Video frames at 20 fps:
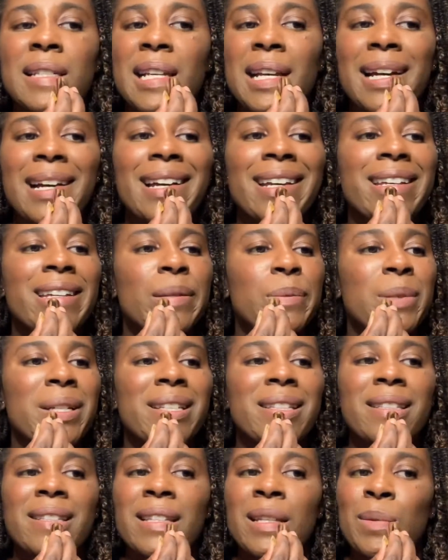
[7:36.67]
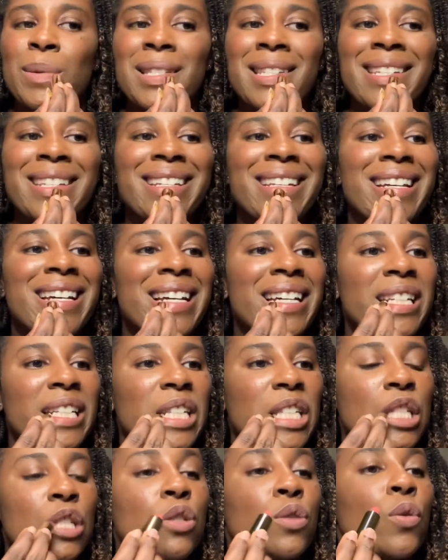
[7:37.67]
am a lipstick
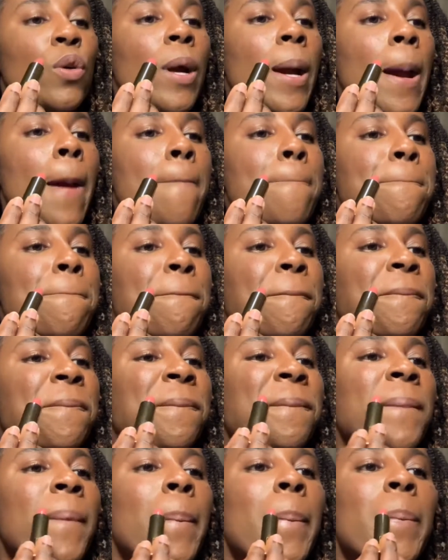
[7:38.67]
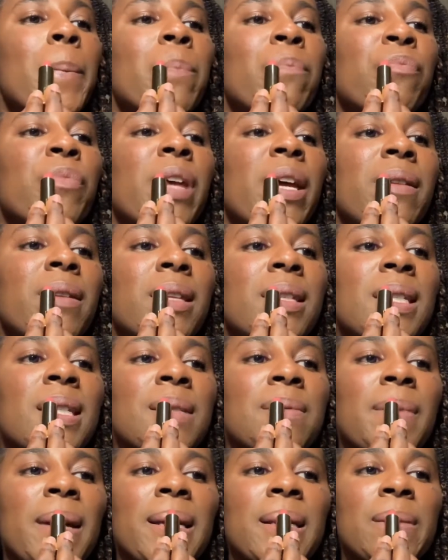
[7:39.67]
connoisseur, and this
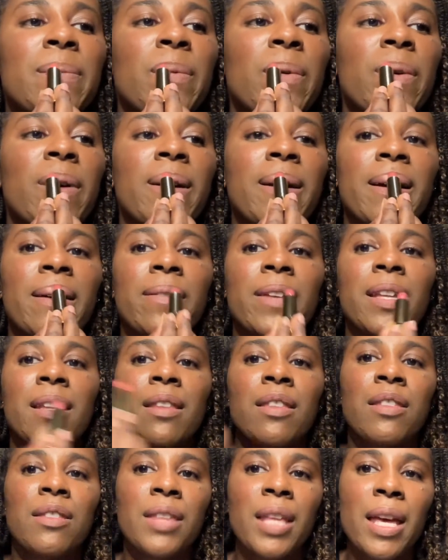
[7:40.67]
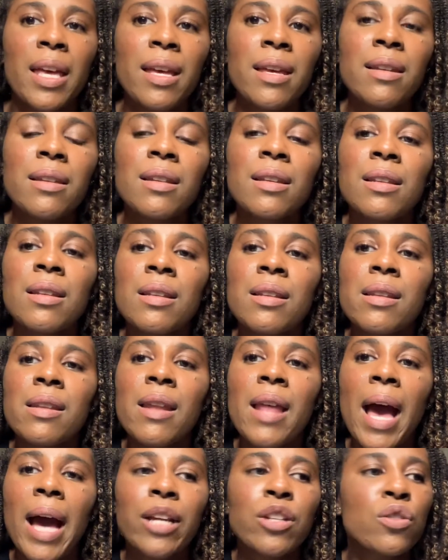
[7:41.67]
is much more of a thin
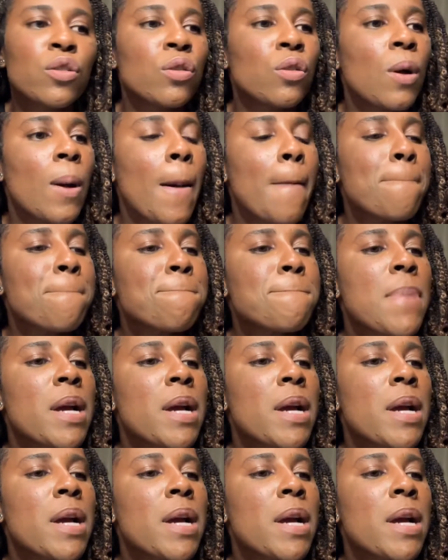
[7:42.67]
natural.